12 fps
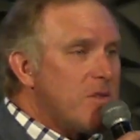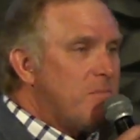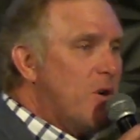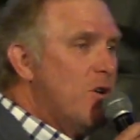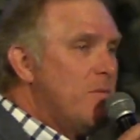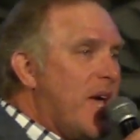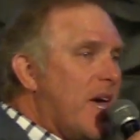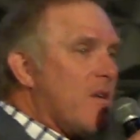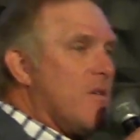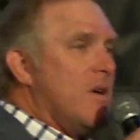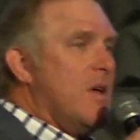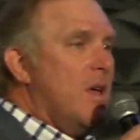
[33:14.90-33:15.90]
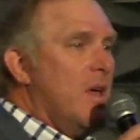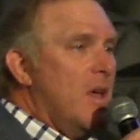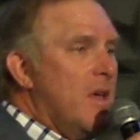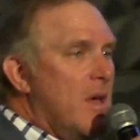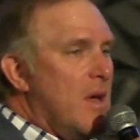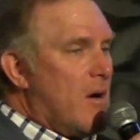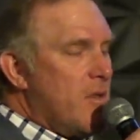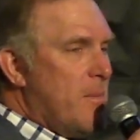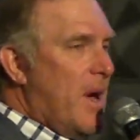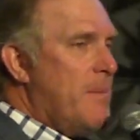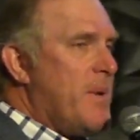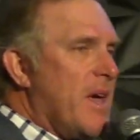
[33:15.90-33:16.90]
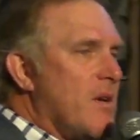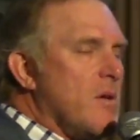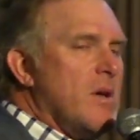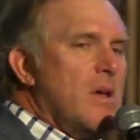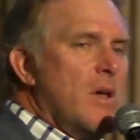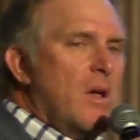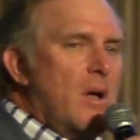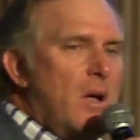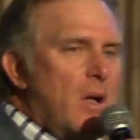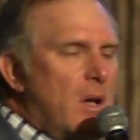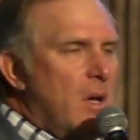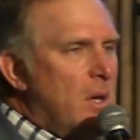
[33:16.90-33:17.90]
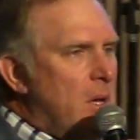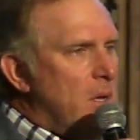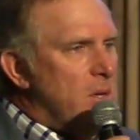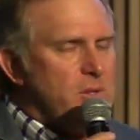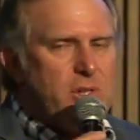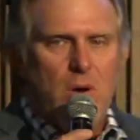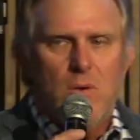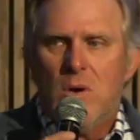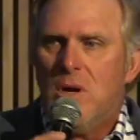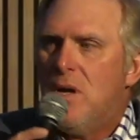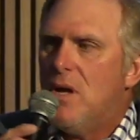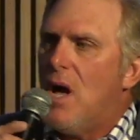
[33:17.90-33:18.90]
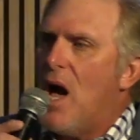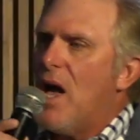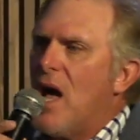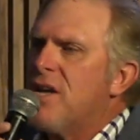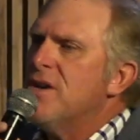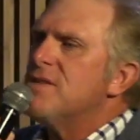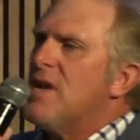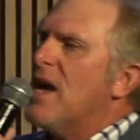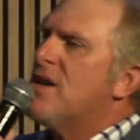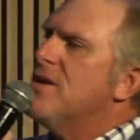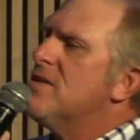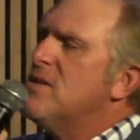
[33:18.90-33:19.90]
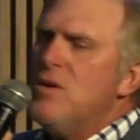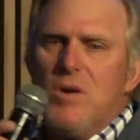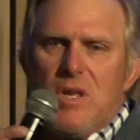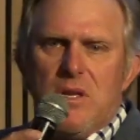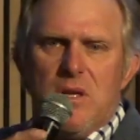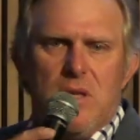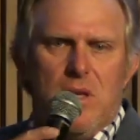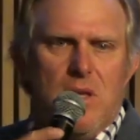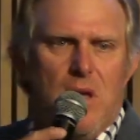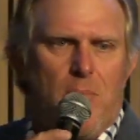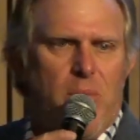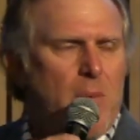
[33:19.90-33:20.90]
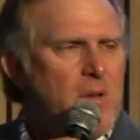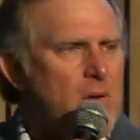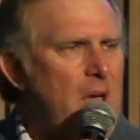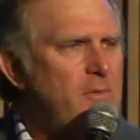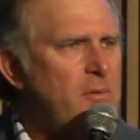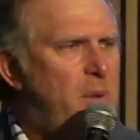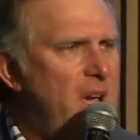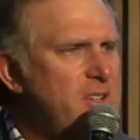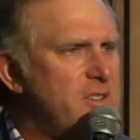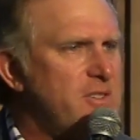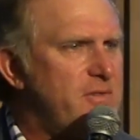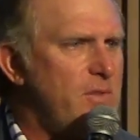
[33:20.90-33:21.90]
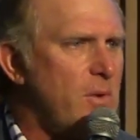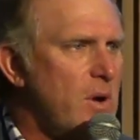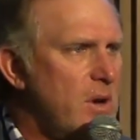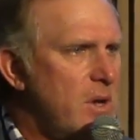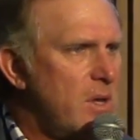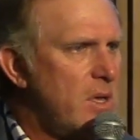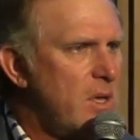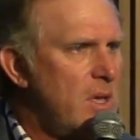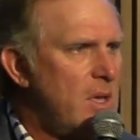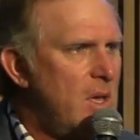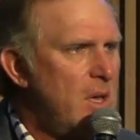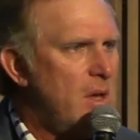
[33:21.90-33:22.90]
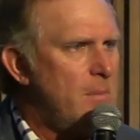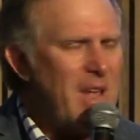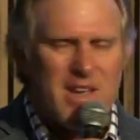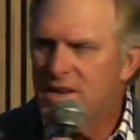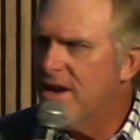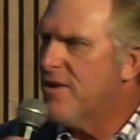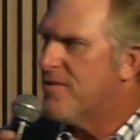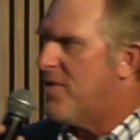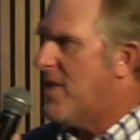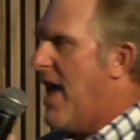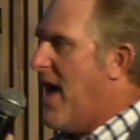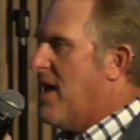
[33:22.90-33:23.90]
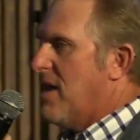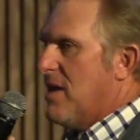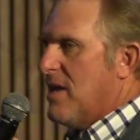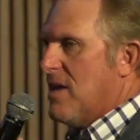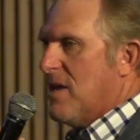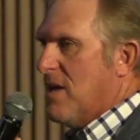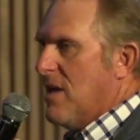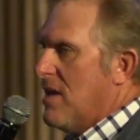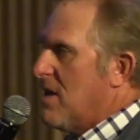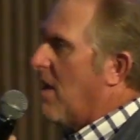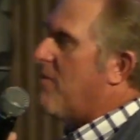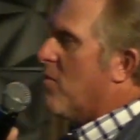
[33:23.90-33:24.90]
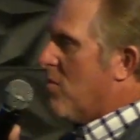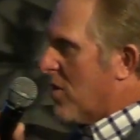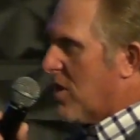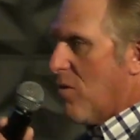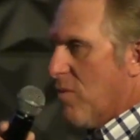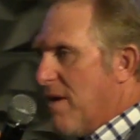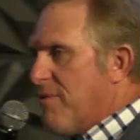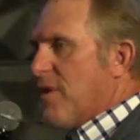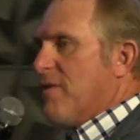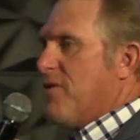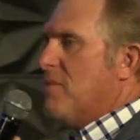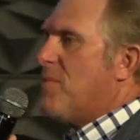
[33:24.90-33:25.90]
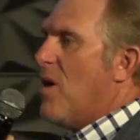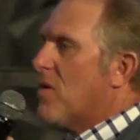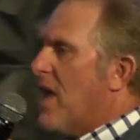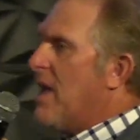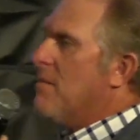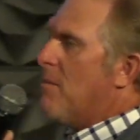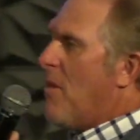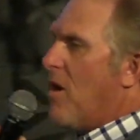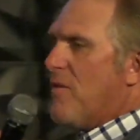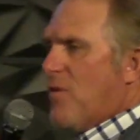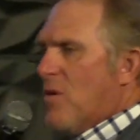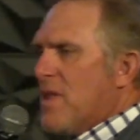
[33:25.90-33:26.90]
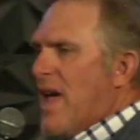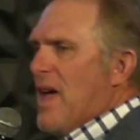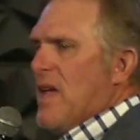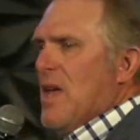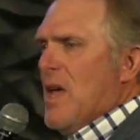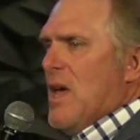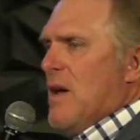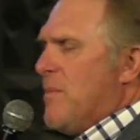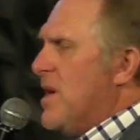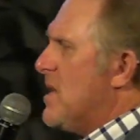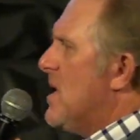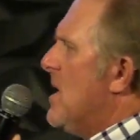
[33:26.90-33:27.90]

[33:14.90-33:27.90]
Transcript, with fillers: the broom handle or the mop handle. So I couldn't, I couldn't do it. I probably don't have the patience for it. I'm not geared for that. Now, if we want to go referee a football game, I'm all for that. But